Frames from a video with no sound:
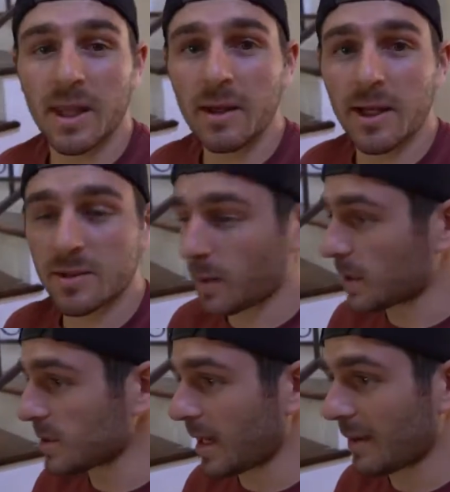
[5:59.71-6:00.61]
But thank you guys for
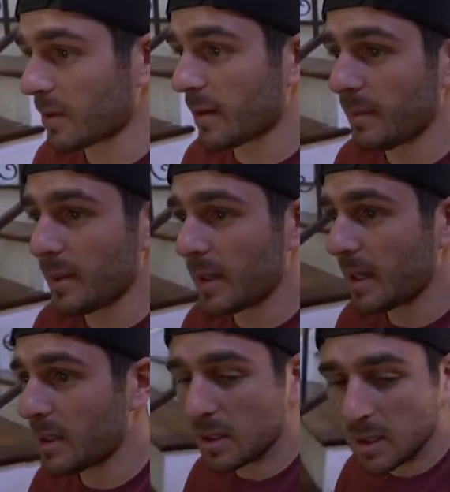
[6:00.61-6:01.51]
watching. Have a great
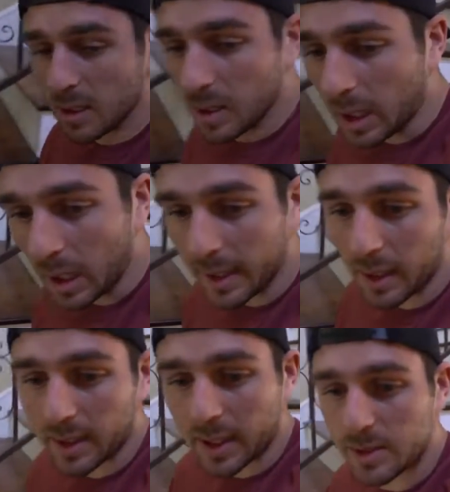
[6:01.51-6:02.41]
weekend.
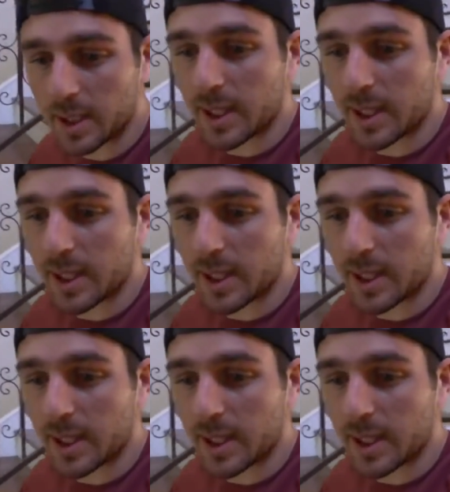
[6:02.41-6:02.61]
And I'll catch you